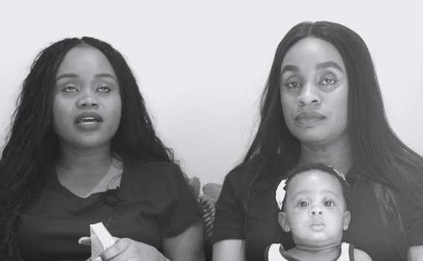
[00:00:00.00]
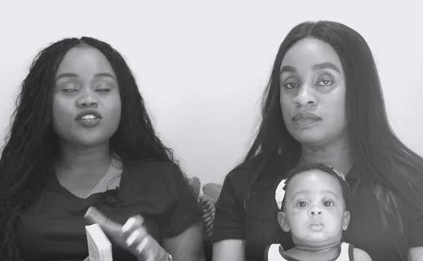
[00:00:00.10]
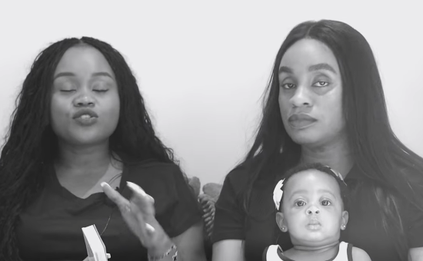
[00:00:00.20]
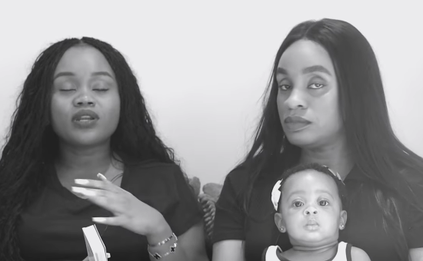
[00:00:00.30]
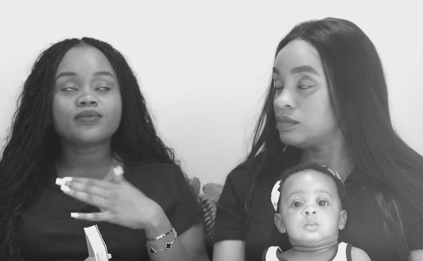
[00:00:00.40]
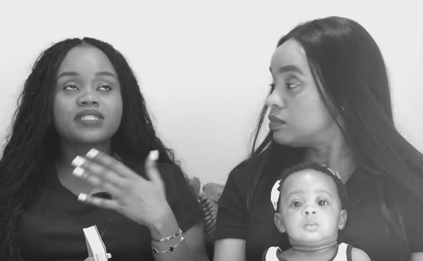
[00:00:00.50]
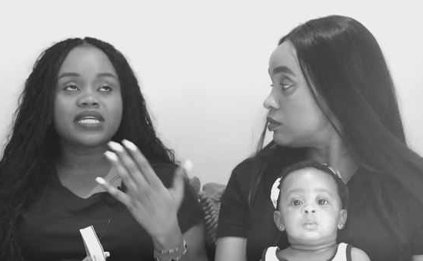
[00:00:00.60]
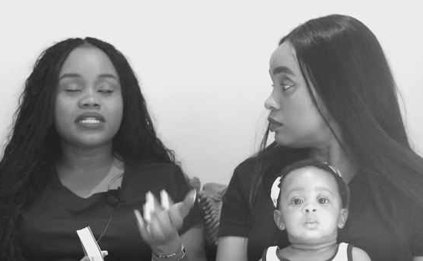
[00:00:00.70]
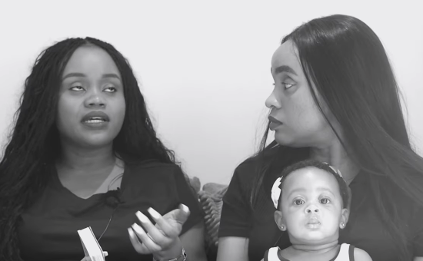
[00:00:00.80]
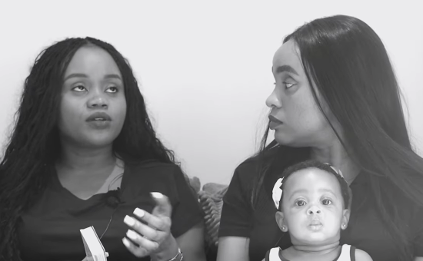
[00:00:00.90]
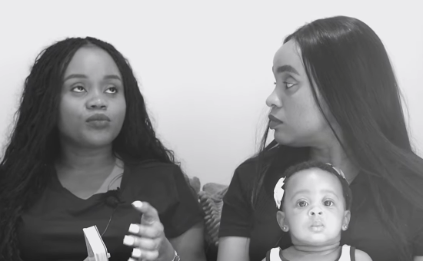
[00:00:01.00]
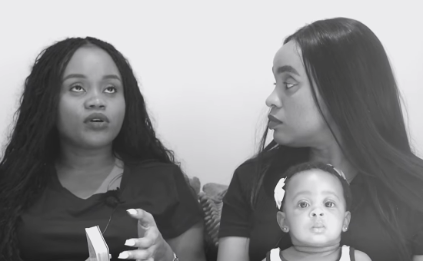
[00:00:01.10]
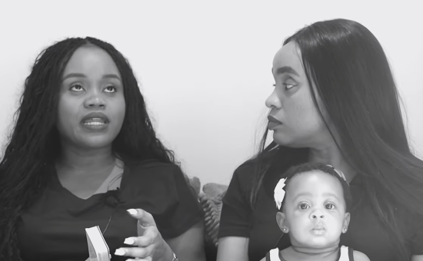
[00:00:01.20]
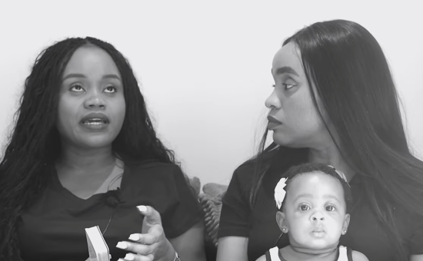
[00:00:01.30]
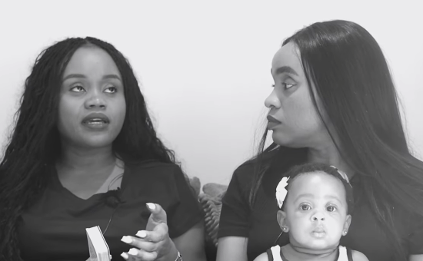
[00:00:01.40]
Speaker 1: I just told them take it down,
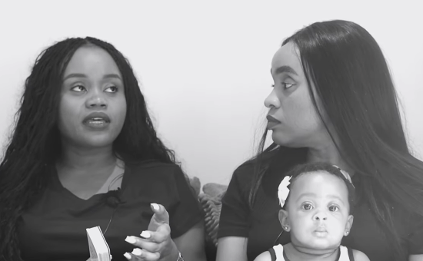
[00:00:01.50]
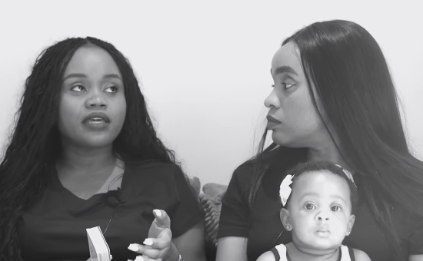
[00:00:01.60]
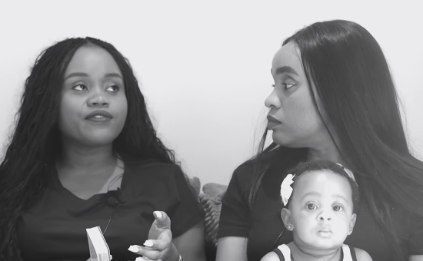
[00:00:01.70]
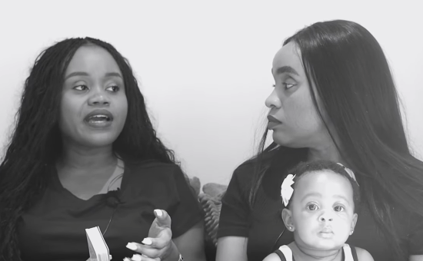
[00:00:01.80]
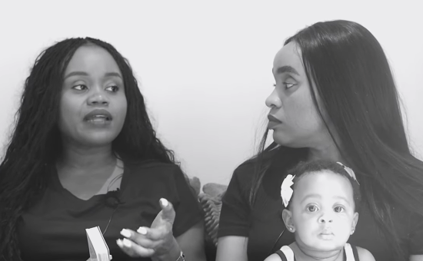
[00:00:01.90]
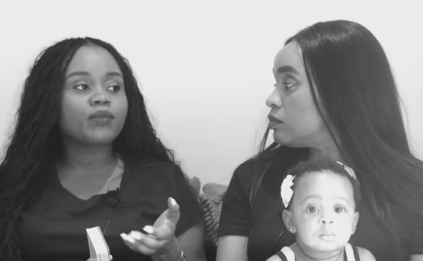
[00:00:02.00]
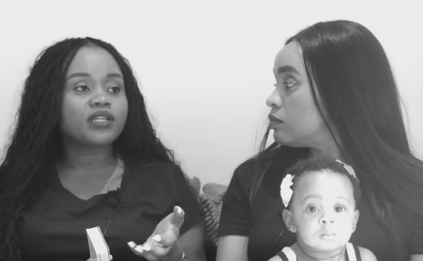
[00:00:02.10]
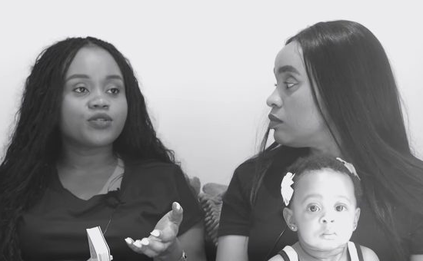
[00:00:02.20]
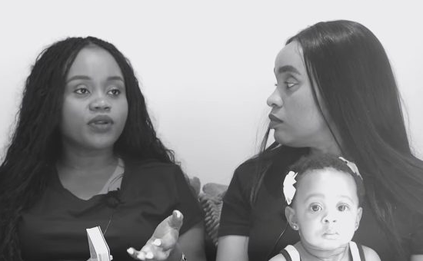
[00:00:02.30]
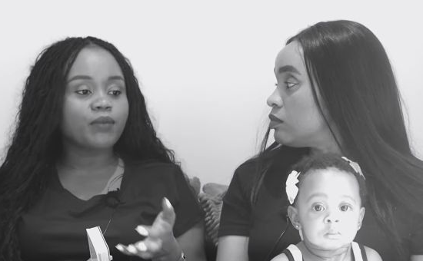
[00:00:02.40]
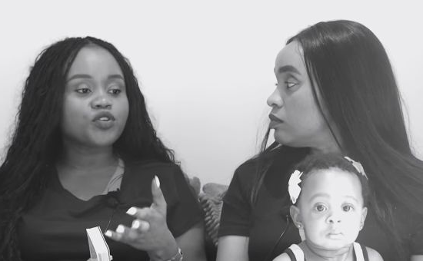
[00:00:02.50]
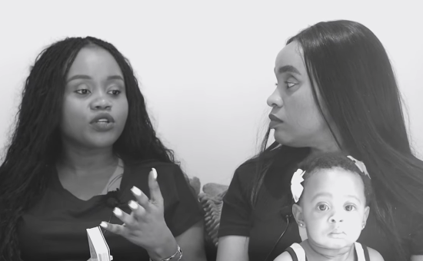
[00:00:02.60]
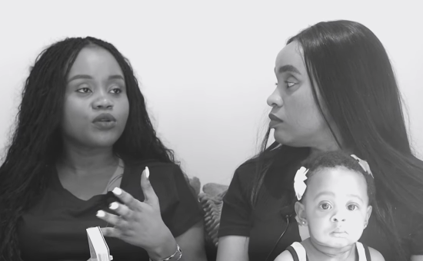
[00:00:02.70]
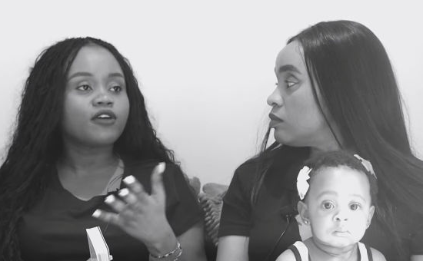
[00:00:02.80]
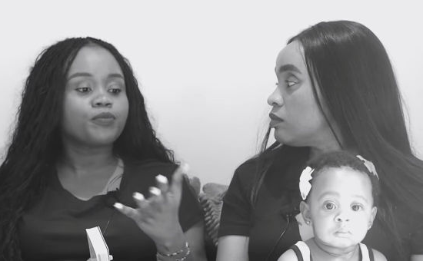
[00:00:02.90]
but like if I had management, I'm sure
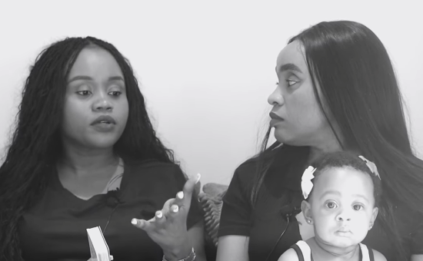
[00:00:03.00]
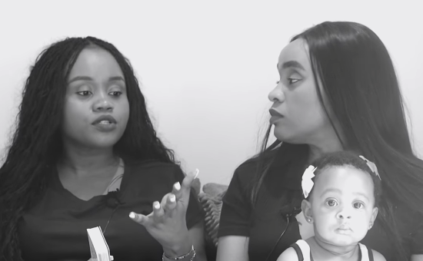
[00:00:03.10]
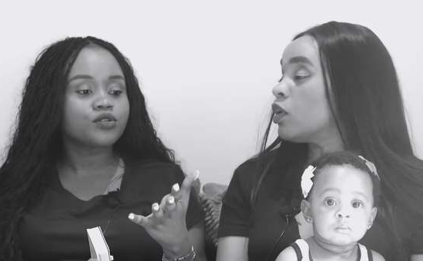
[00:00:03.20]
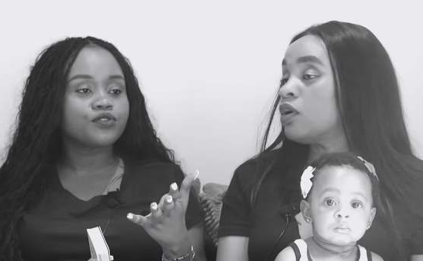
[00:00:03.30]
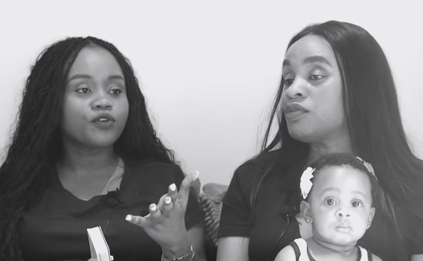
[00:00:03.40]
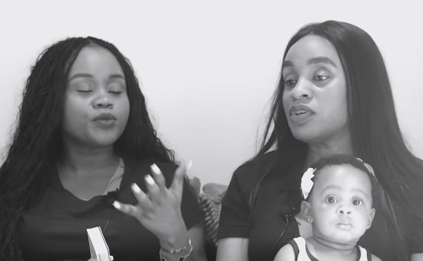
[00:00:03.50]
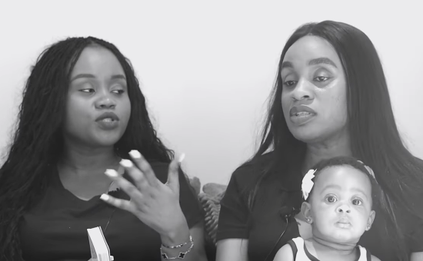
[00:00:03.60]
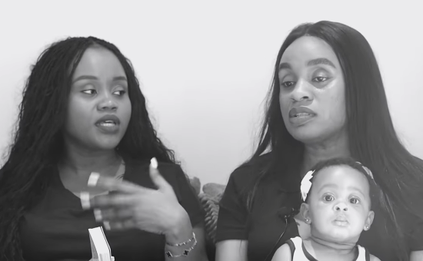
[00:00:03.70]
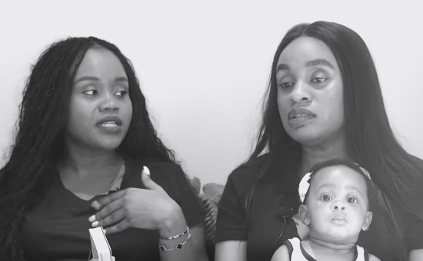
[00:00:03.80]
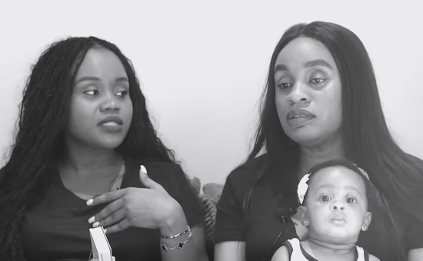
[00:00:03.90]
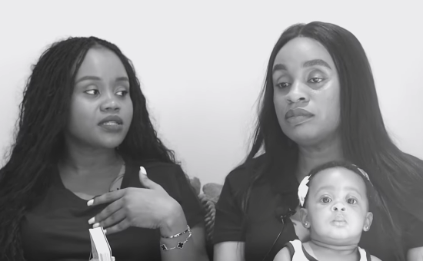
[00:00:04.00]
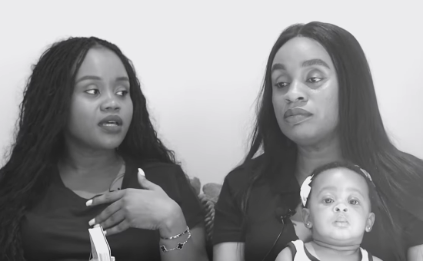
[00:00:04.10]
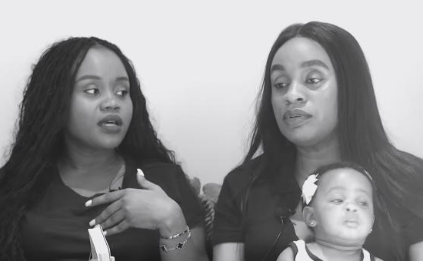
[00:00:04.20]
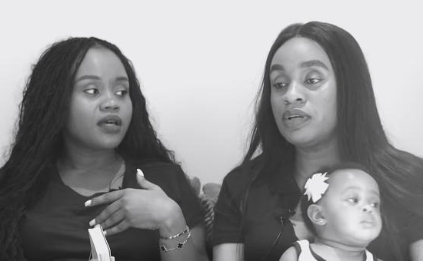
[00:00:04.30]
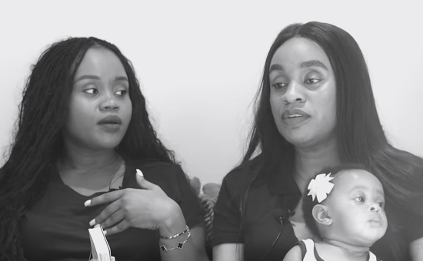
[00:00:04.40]
they would have pursued Obviously. for me to
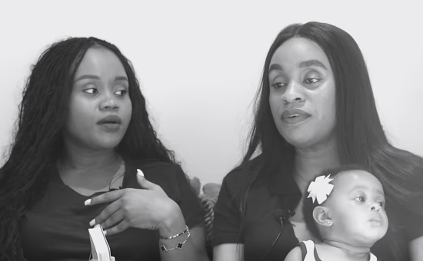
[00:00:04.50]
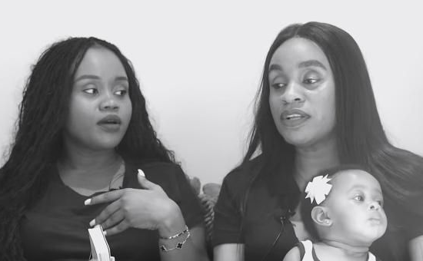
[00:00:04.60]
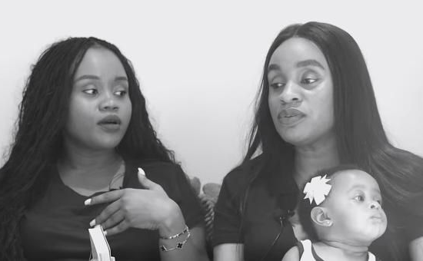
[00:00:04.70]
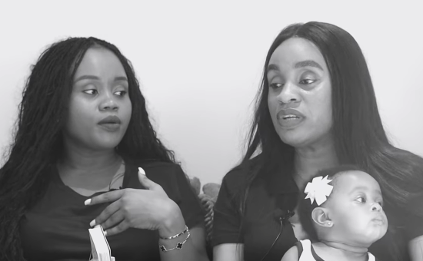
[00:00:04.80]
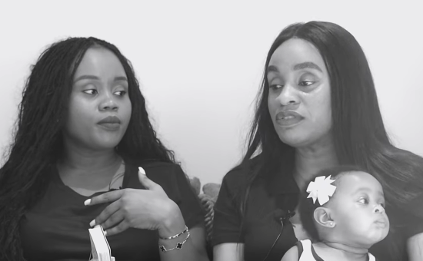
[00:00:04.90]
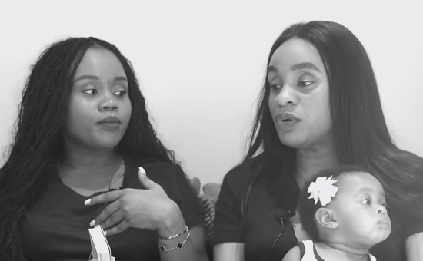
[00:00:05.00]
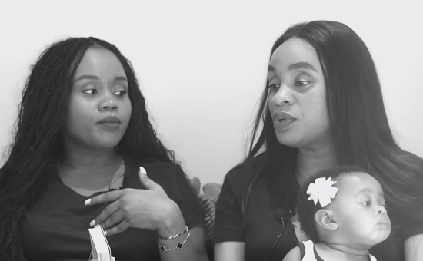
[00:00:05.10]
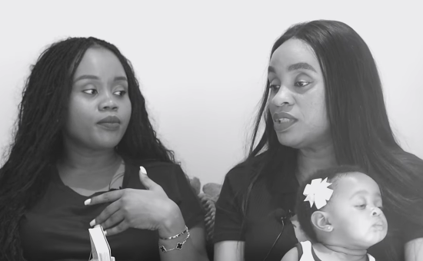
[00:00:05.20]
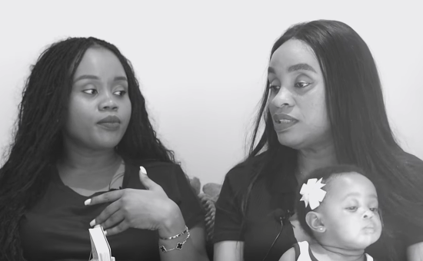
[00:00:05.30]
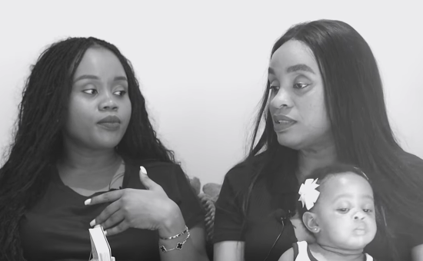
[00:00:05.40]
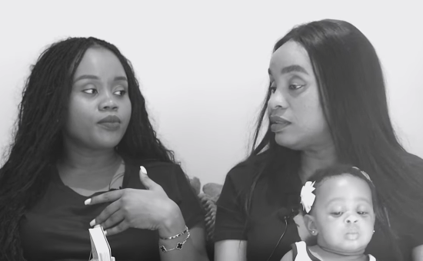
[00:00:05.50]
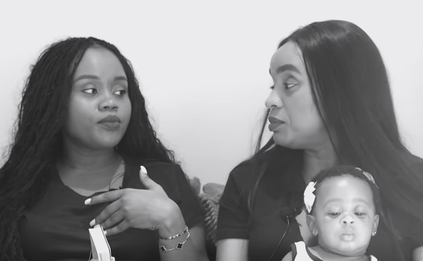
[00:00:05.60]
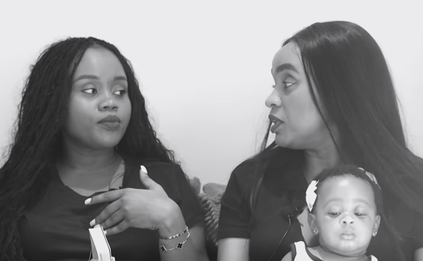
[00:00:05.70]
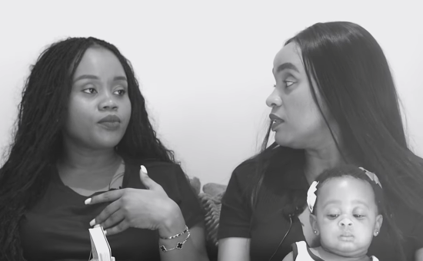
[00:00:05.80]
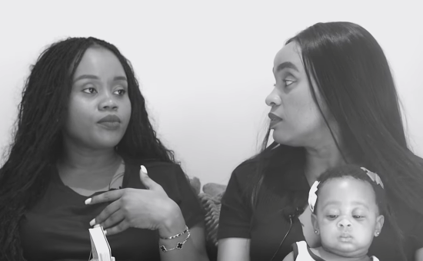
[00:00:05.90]
get.
Speaker 2: Yeah, in fact, they would have done what they did, to
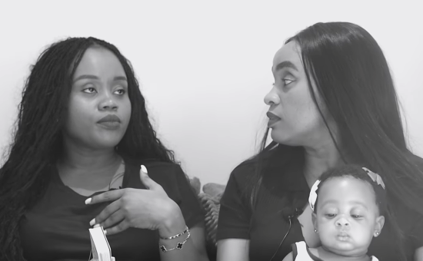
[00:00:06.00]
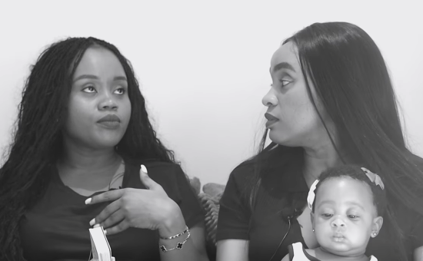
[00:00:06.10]
be honest.